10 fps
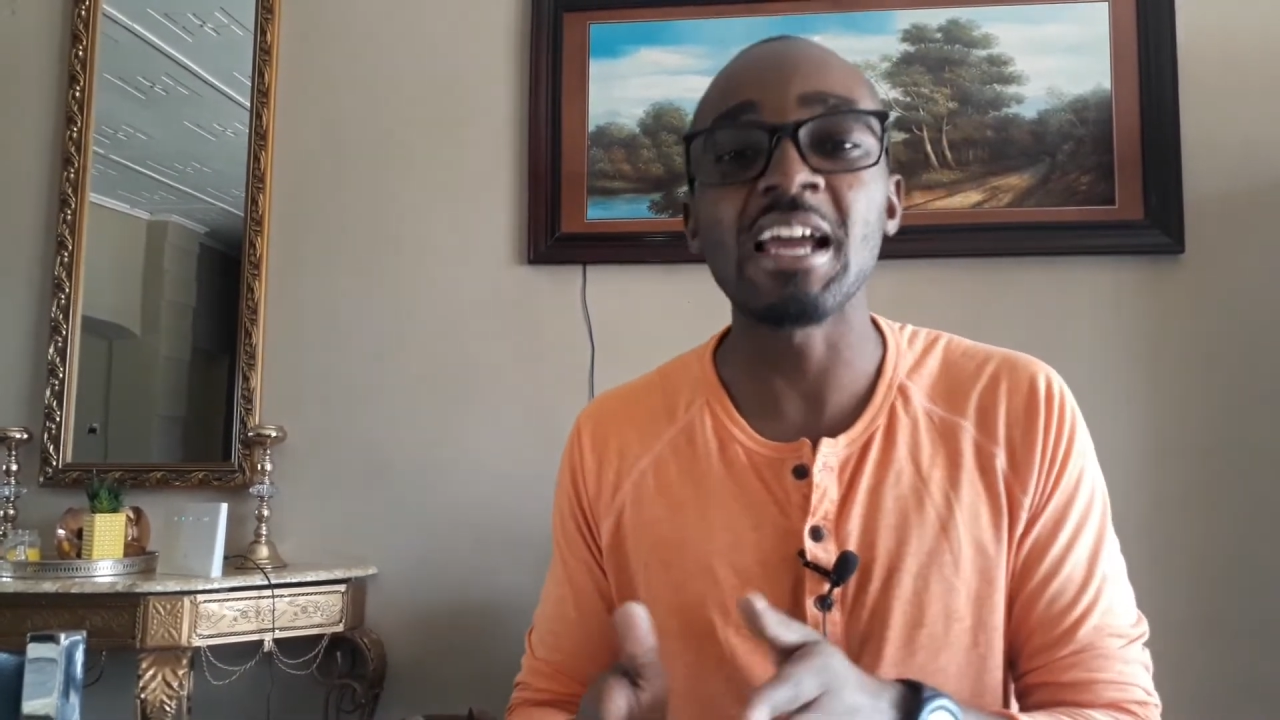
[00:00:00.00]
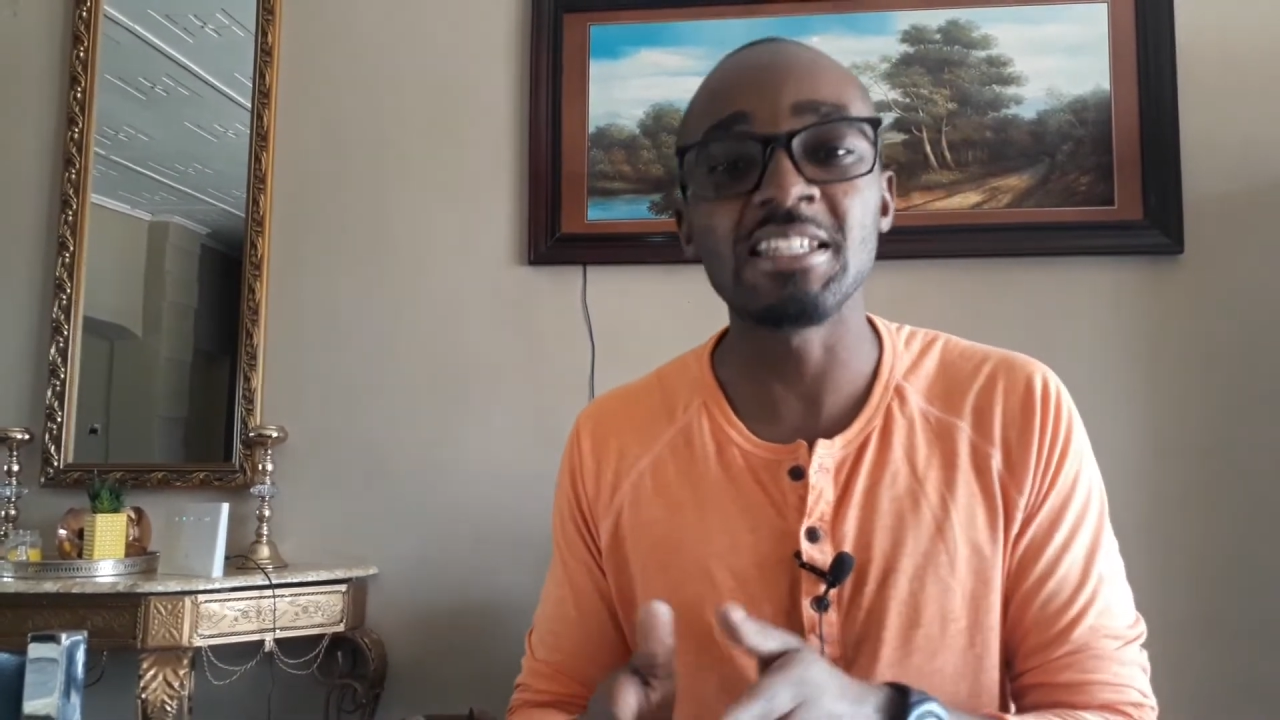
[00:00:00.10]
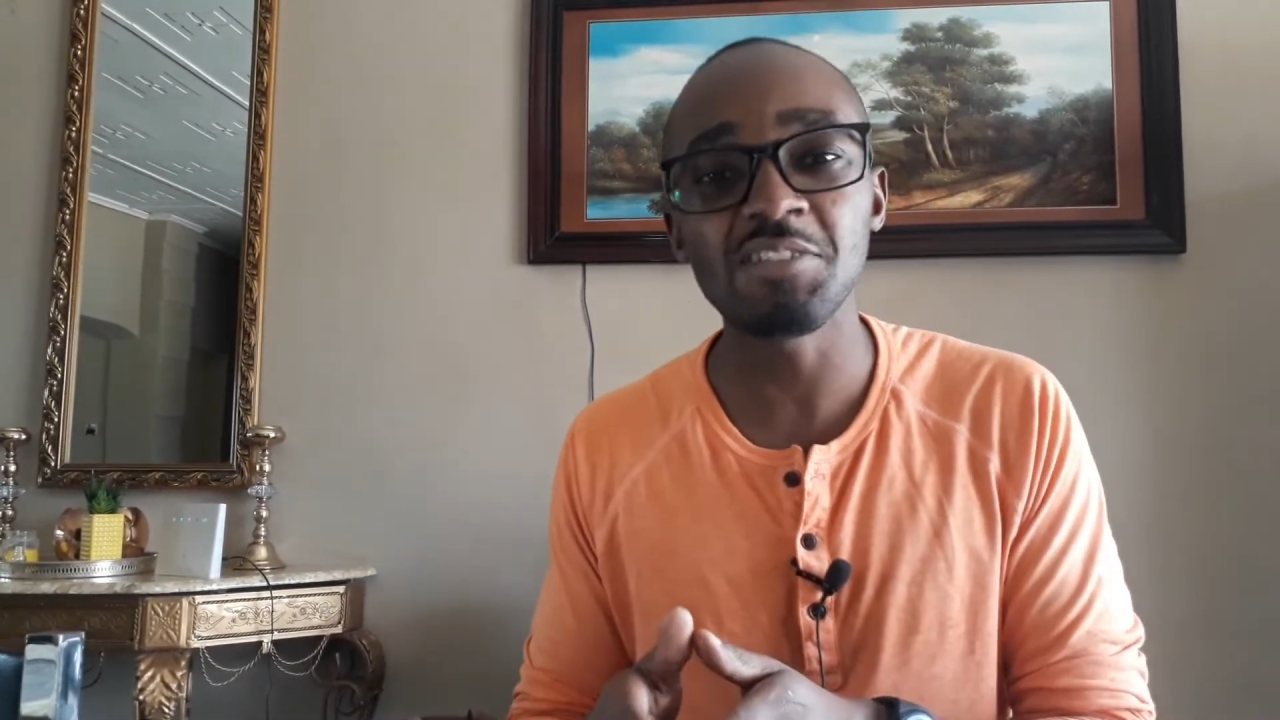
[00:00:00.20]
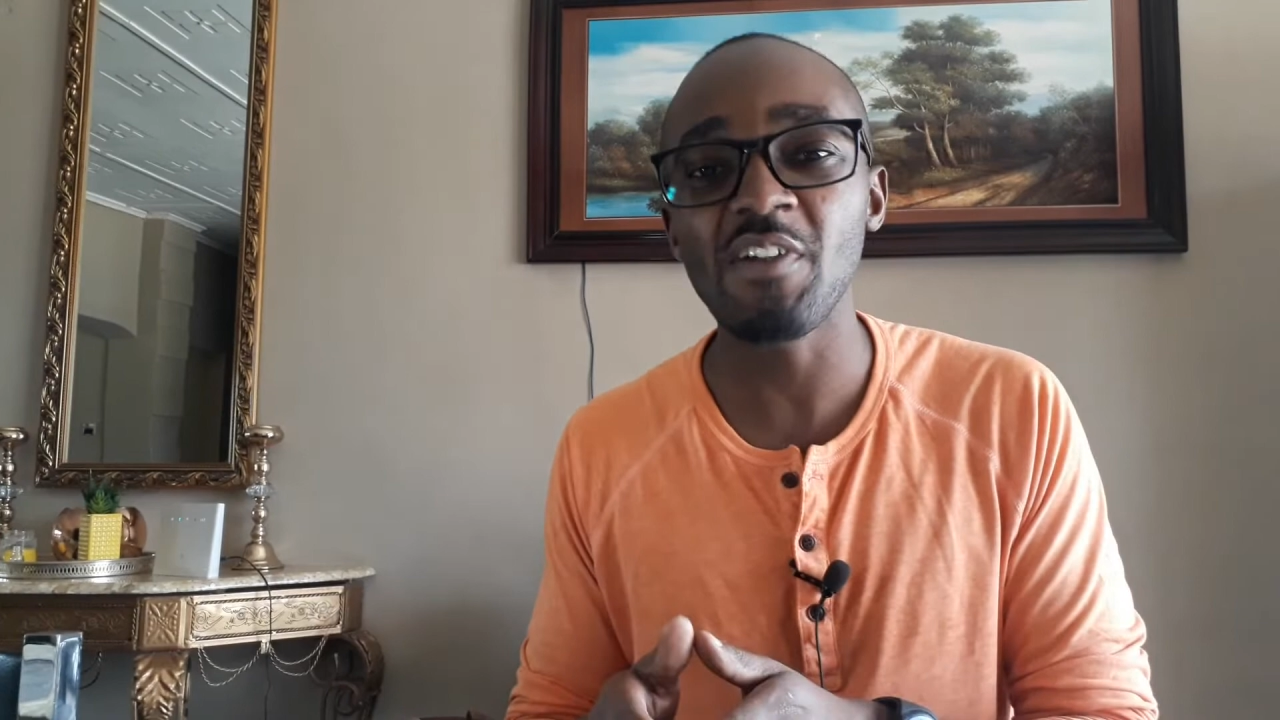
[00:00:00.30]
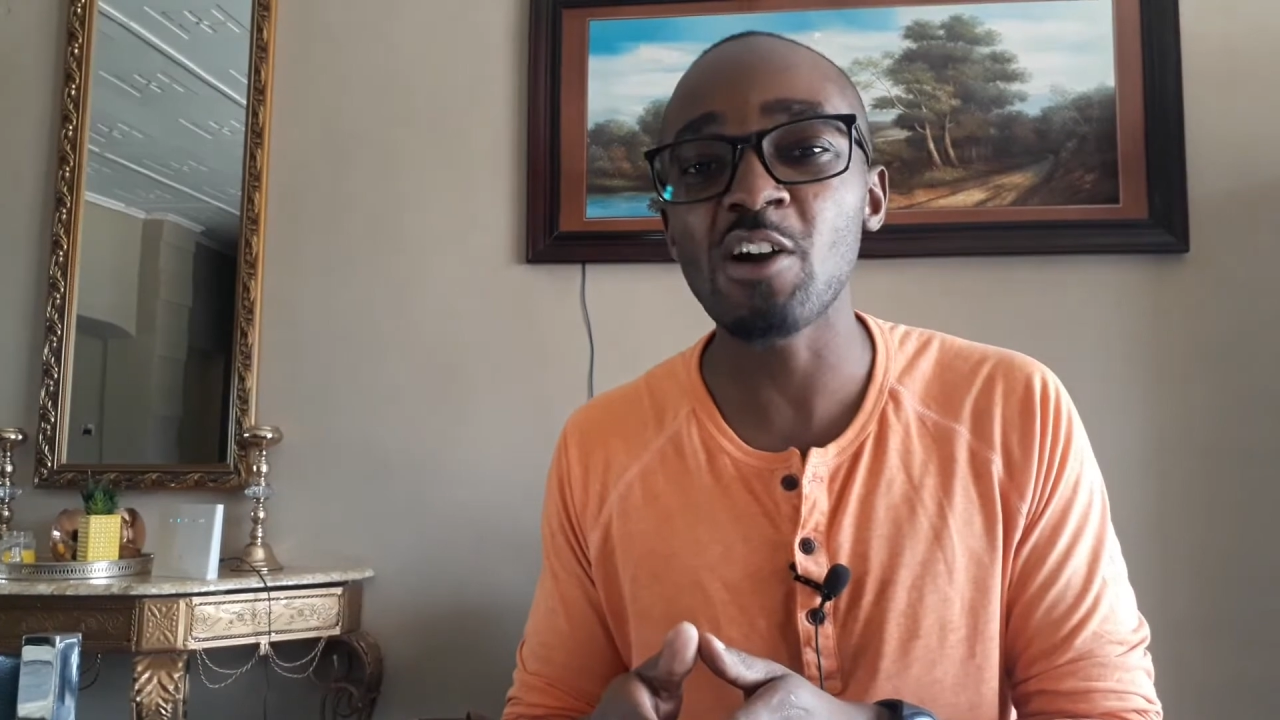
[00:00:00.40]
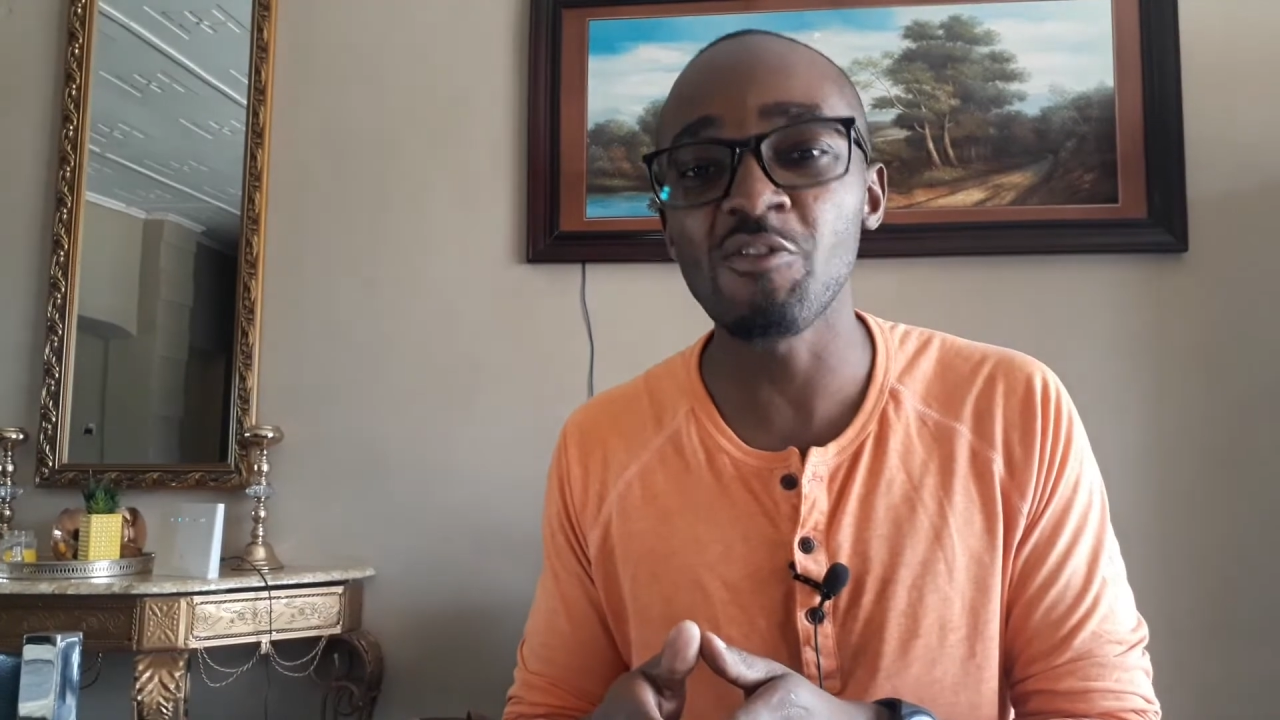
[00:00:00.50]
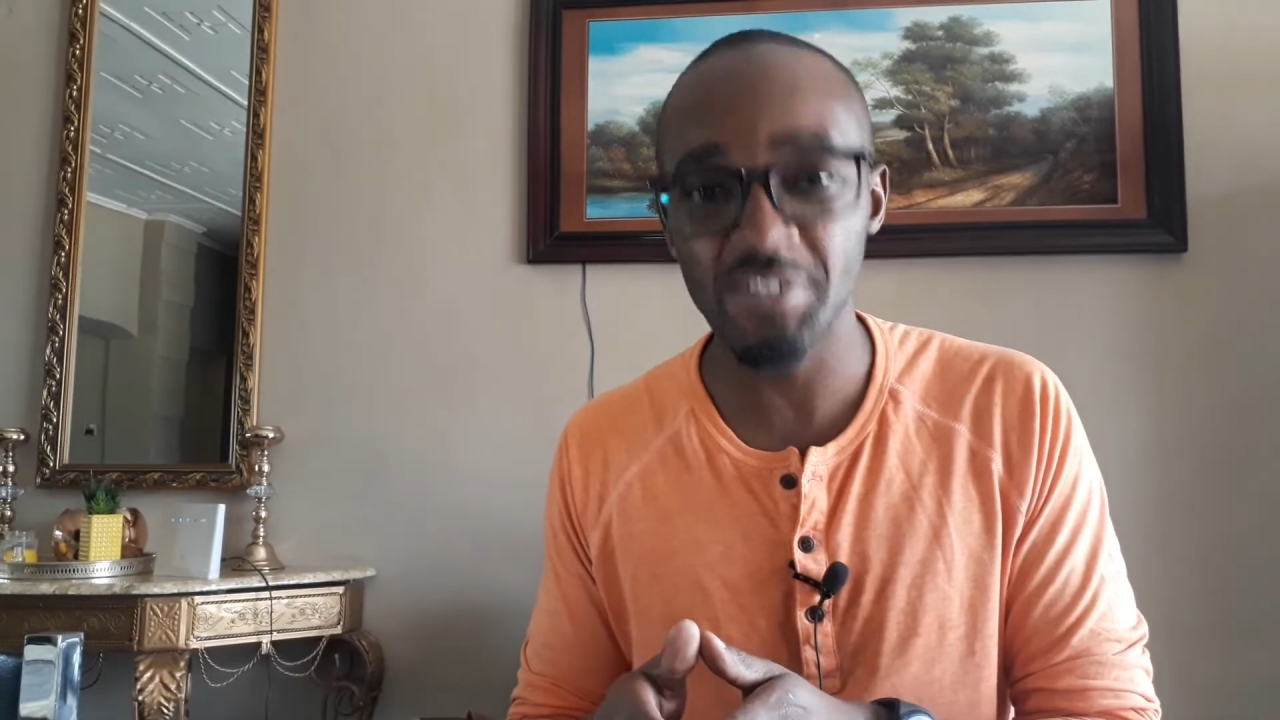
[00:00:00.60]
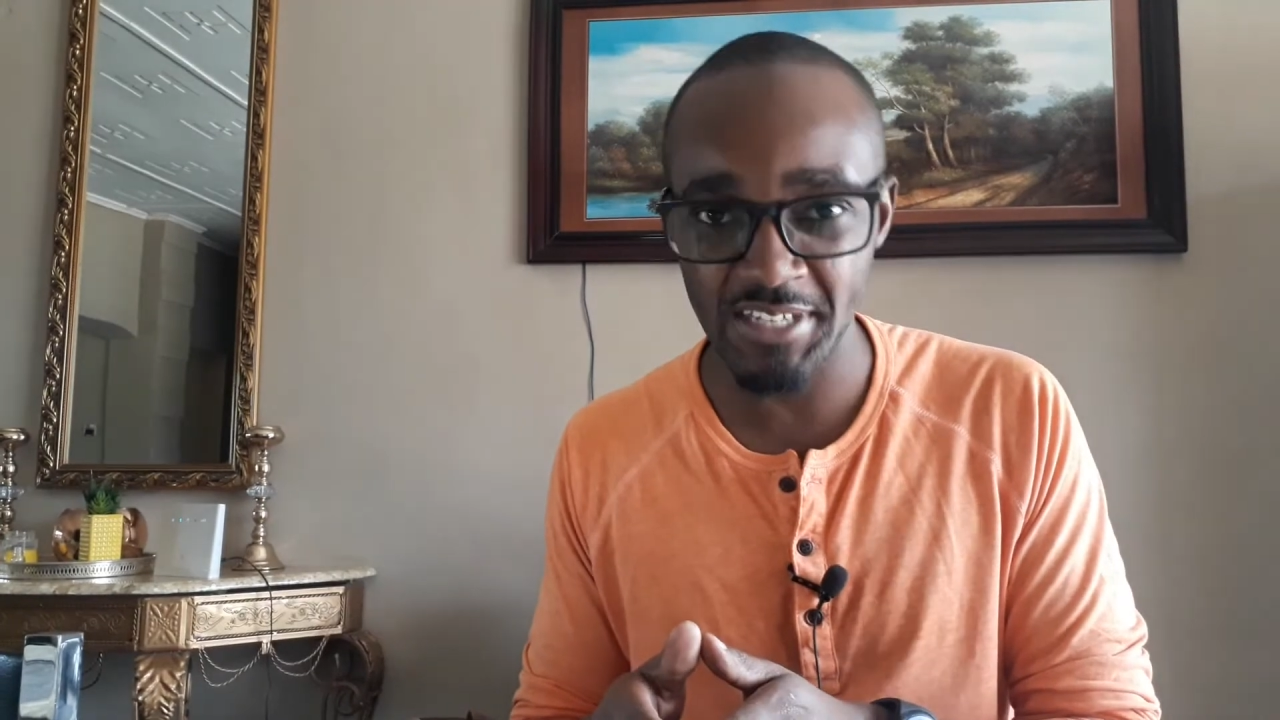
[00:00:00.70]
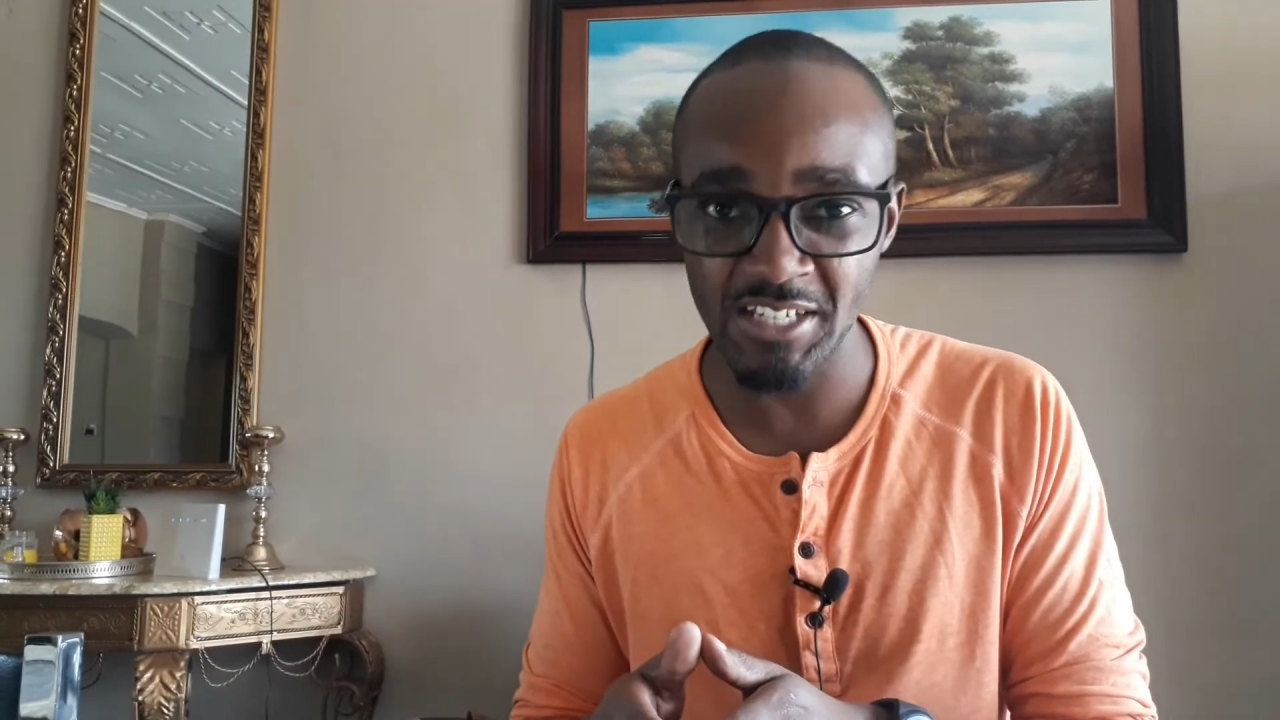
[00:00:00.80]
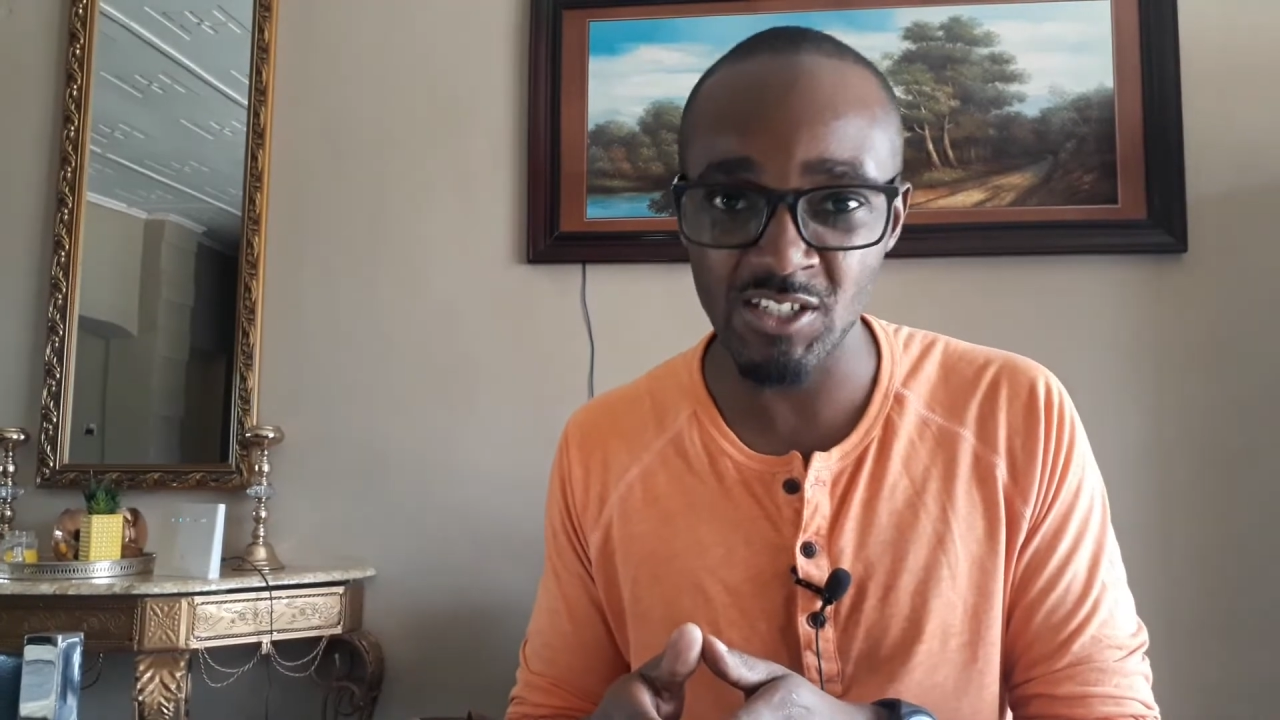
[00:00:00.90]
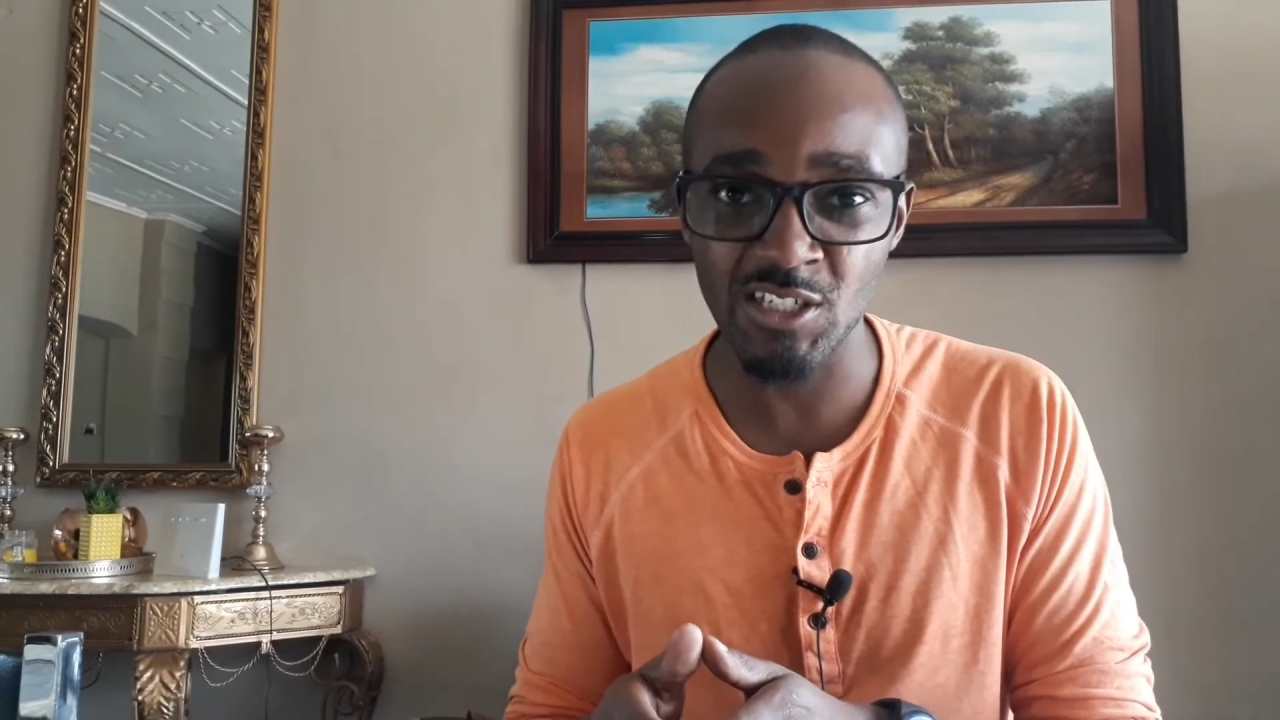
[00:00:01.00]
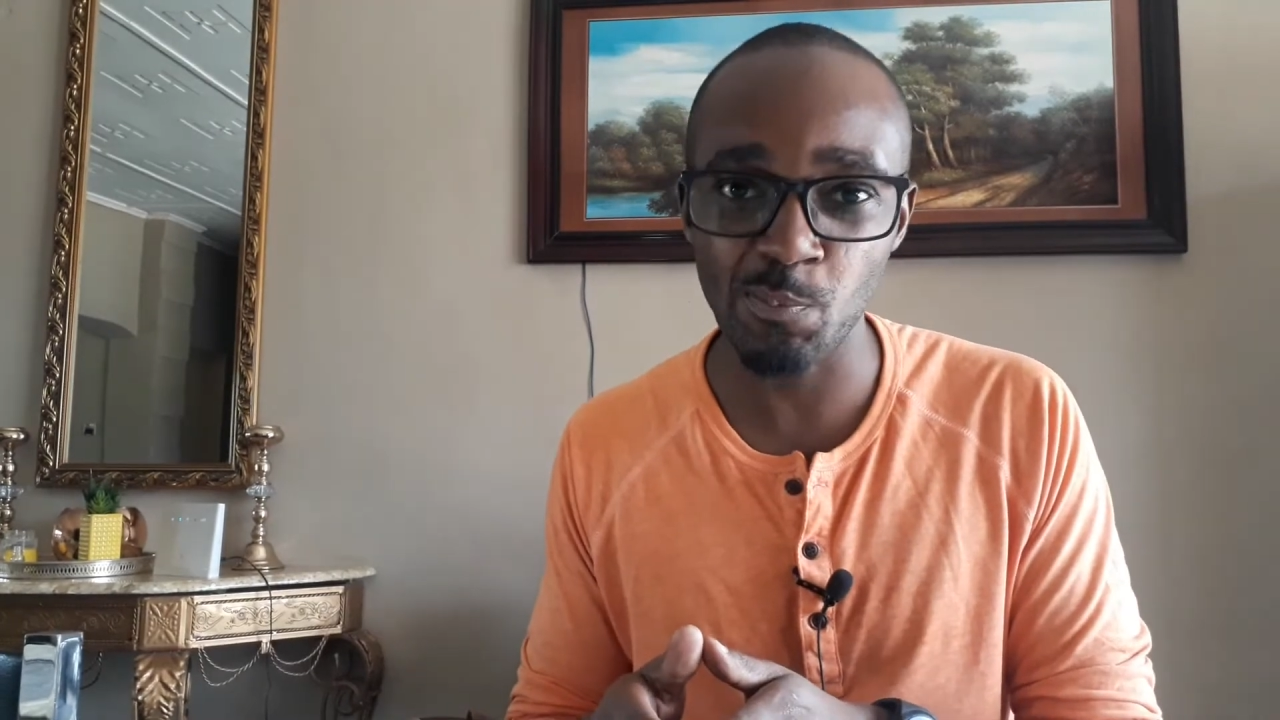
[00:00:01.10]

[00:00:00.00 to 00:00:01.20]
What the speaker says: identify conversation